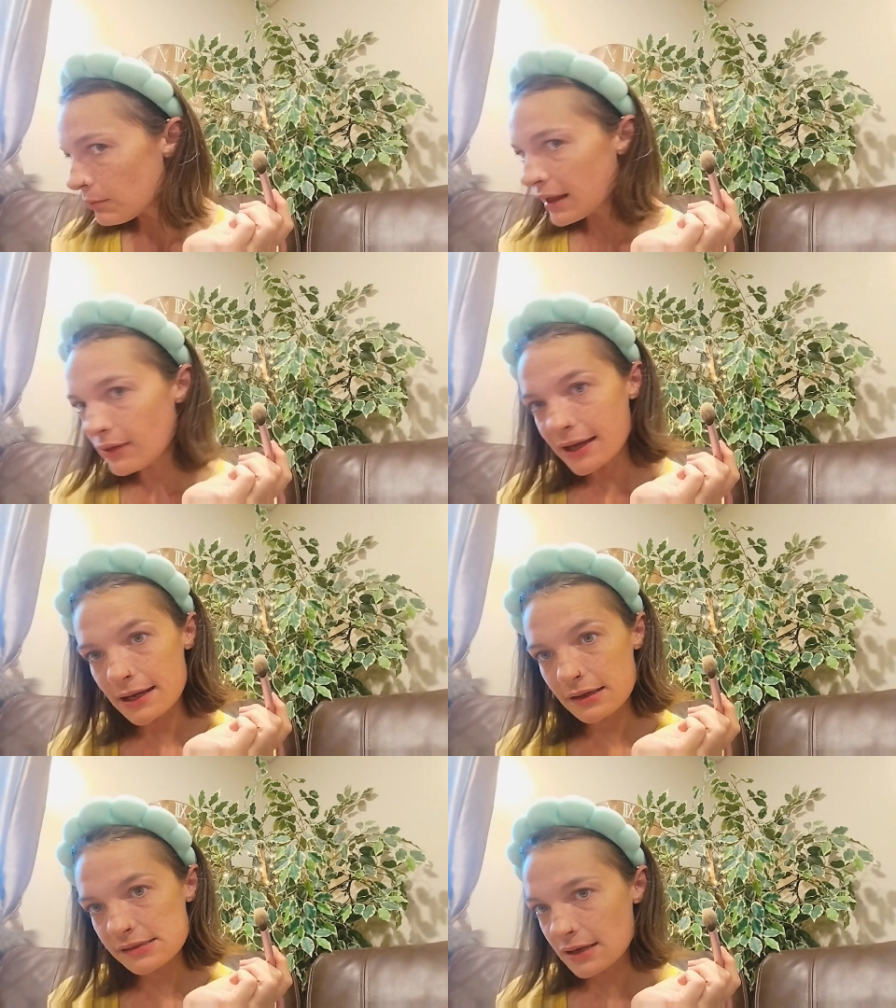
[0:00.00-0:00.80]
My
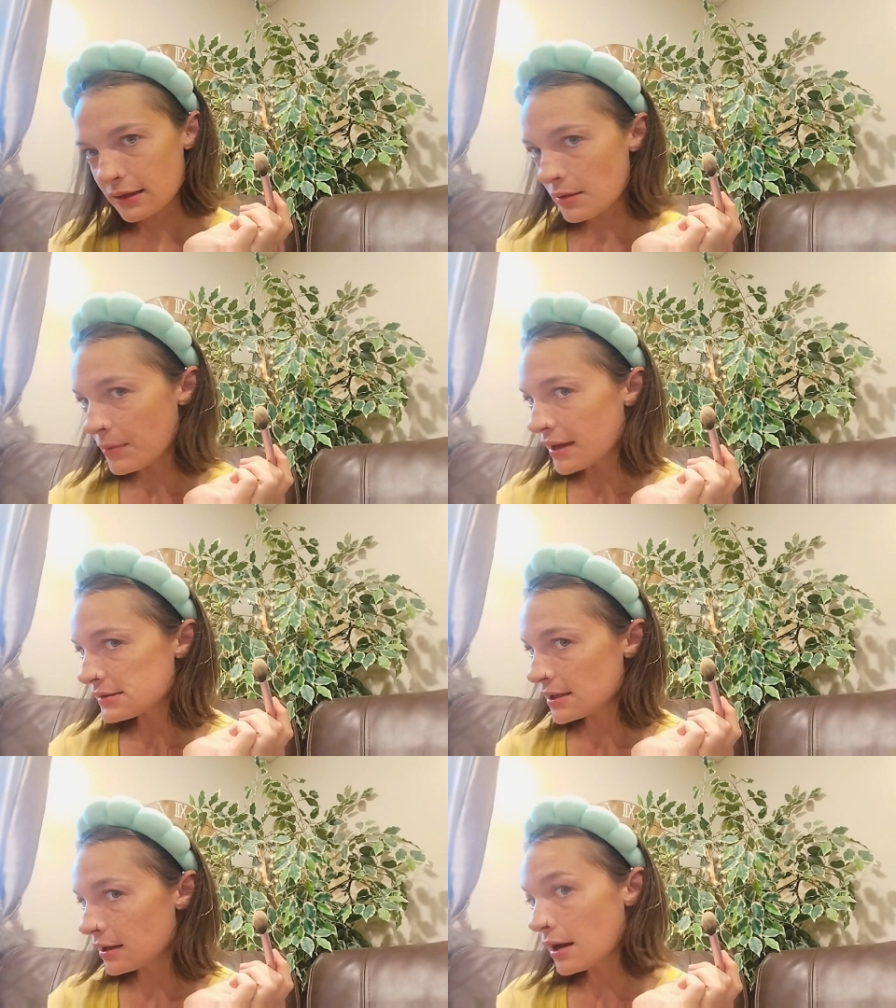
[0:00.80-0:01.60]
lighting is not the
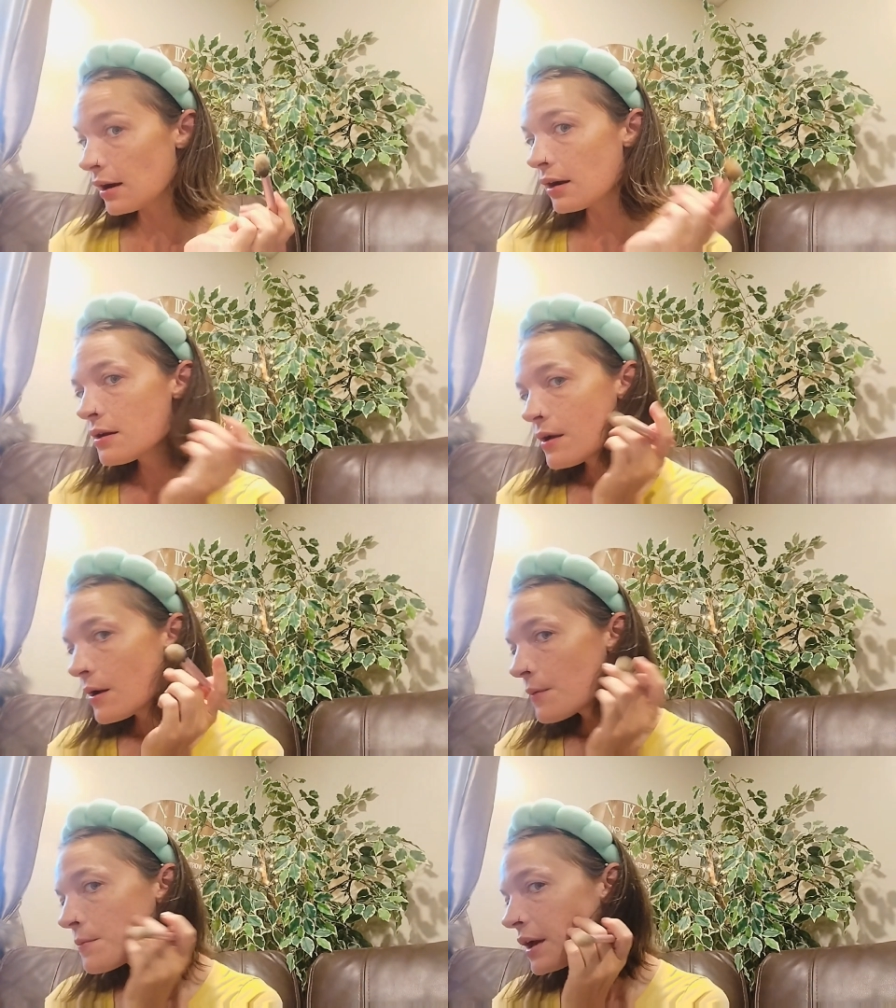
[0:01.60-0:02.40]
best in here,
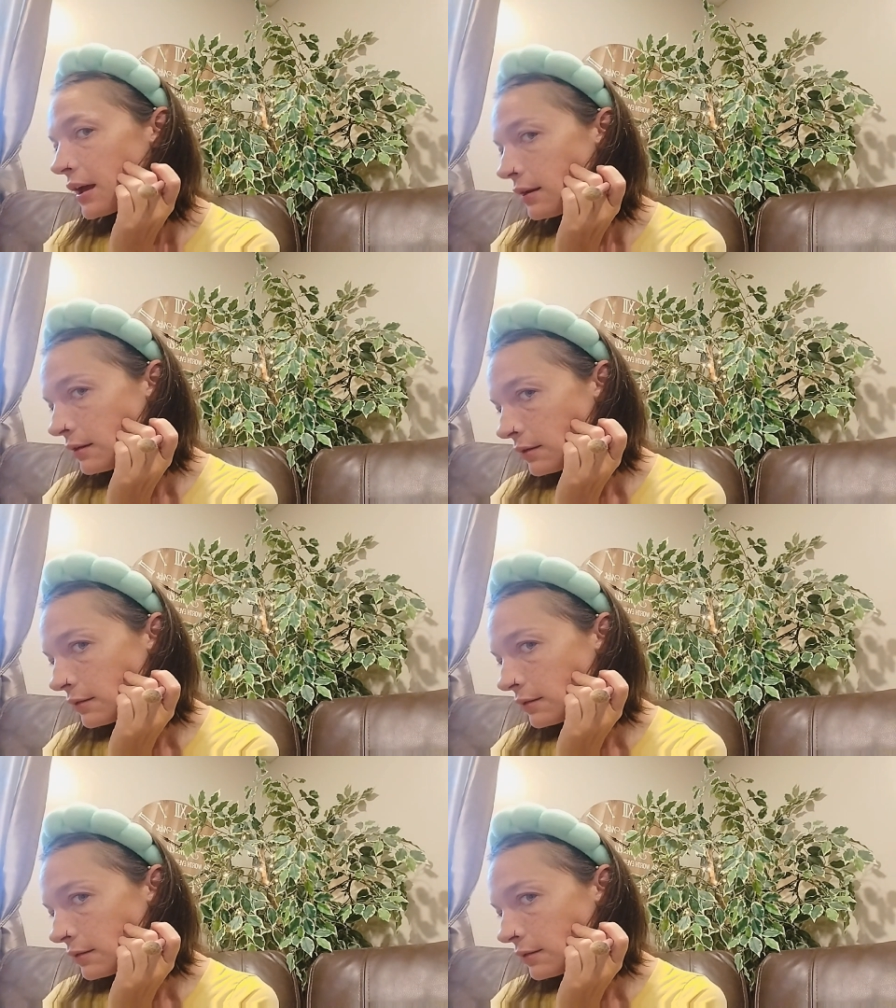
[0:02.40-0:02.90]
but